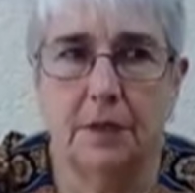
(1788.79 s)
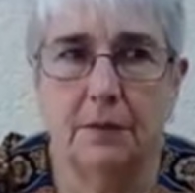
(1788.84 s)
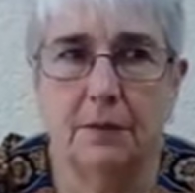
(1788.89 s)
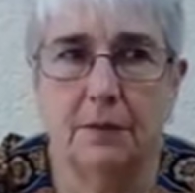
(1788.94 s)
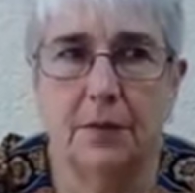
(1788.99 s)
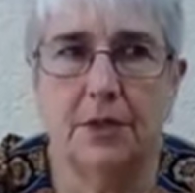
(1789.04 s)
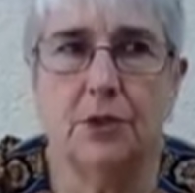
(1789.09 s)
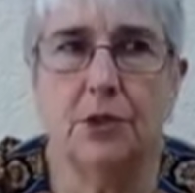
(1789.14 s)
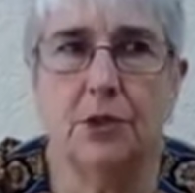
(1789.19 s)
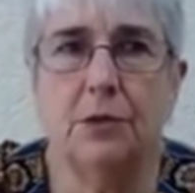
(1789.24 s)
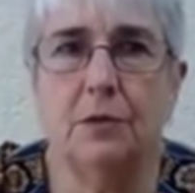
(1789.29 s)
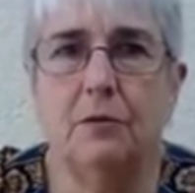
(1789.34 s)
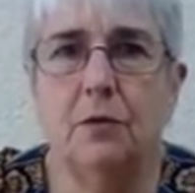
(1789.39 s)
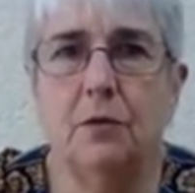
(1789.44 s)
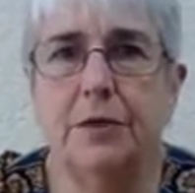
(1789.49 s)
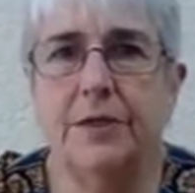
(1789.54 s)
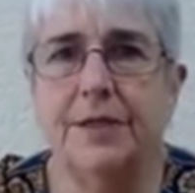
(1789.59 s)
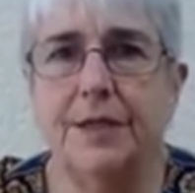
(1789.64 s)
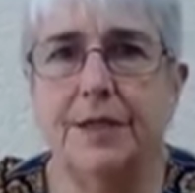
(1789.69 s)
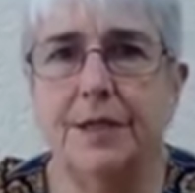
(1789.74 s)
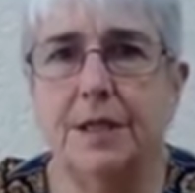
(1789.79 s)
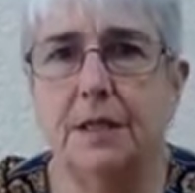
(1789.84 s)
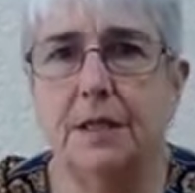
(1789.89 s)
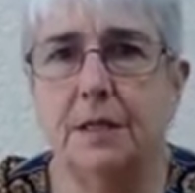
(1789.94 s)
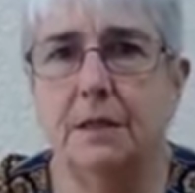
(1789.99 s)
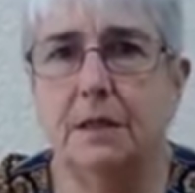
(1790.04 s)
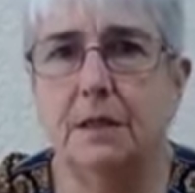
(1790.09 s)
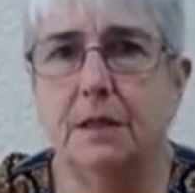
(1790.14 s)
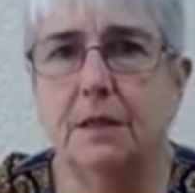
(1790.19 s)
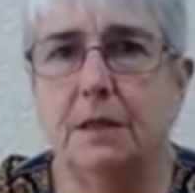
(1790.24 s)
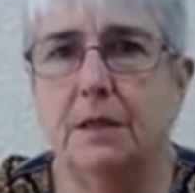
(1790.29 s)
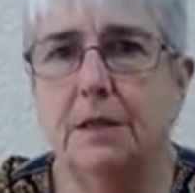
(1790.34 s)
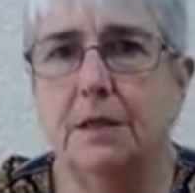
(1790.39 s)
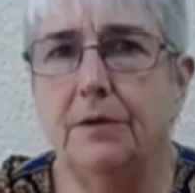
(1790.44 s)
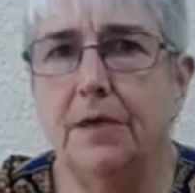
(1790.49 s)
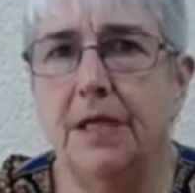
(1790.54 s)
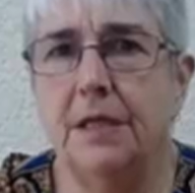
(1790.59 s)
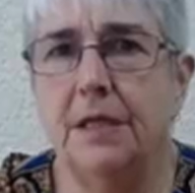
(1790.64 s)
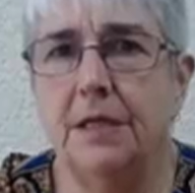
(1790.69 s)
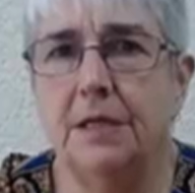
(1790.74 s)
picture of what is the
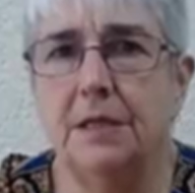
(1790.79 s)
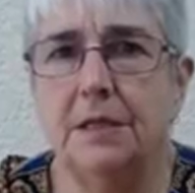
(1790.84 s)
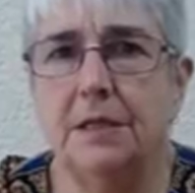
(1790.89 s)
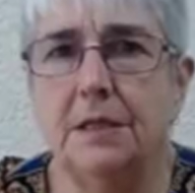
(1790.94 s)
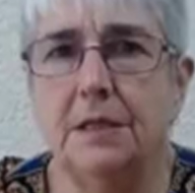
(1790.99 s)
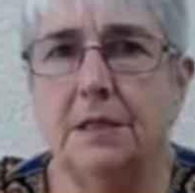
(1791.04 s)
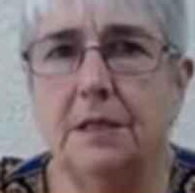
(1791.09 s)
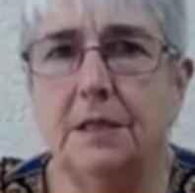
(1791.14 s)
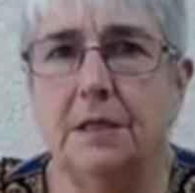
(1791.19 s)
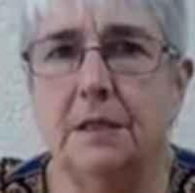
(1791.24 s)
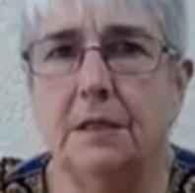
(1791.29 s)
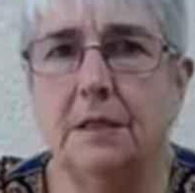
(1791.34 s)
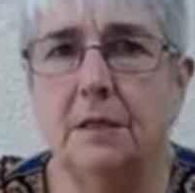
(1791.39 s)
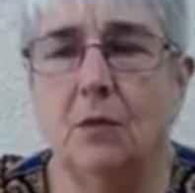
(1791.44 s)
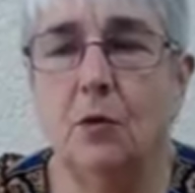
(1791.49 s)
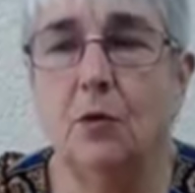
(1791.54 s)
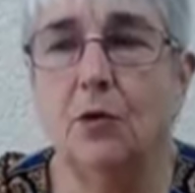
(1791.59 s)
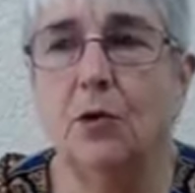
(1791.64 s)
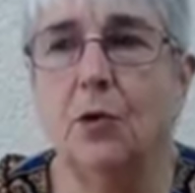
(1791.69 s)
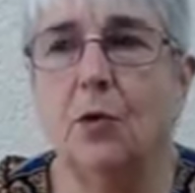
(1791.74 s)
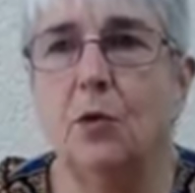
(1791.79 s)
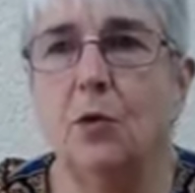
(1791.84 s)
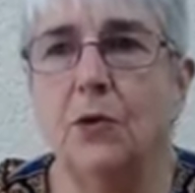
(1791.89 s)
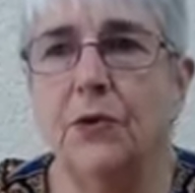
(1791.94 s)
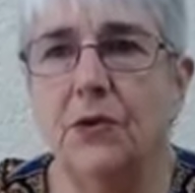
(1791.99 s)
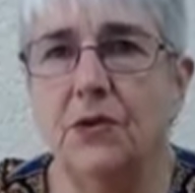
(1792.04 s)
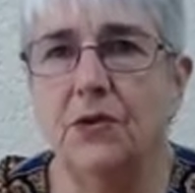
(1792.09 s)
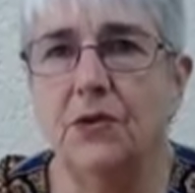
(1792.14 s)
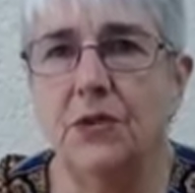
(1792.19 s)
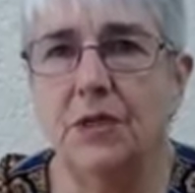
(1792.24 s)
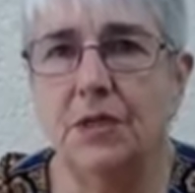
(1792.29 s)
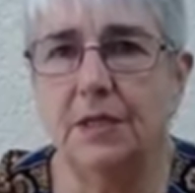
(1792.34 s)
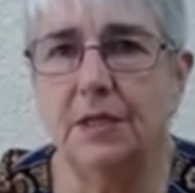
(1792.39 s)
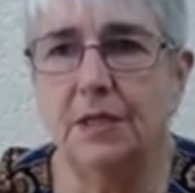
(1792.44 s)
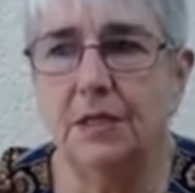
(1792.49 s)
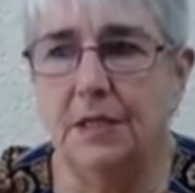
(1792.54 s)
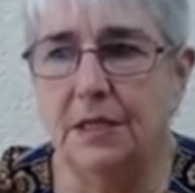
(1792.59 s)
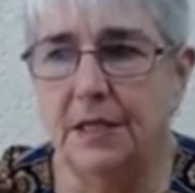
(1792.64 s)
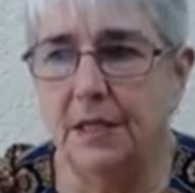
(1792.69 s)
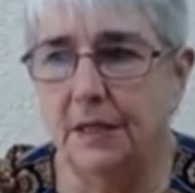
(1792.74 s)
narrator's or the author's
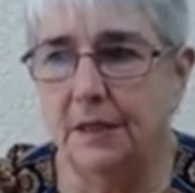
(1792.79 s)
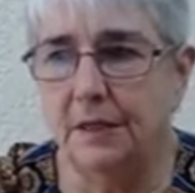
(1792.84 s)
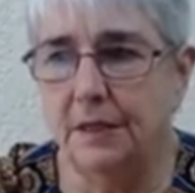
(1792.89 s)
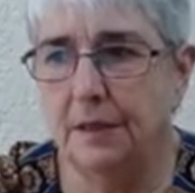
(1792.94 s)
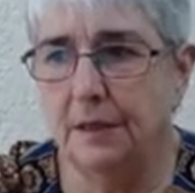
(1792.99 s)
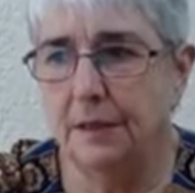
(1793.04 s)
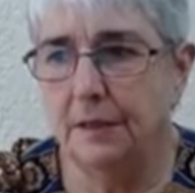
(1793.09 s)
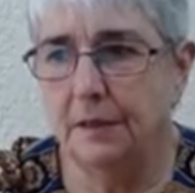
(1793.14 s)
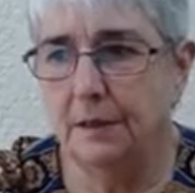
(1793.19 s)
intent.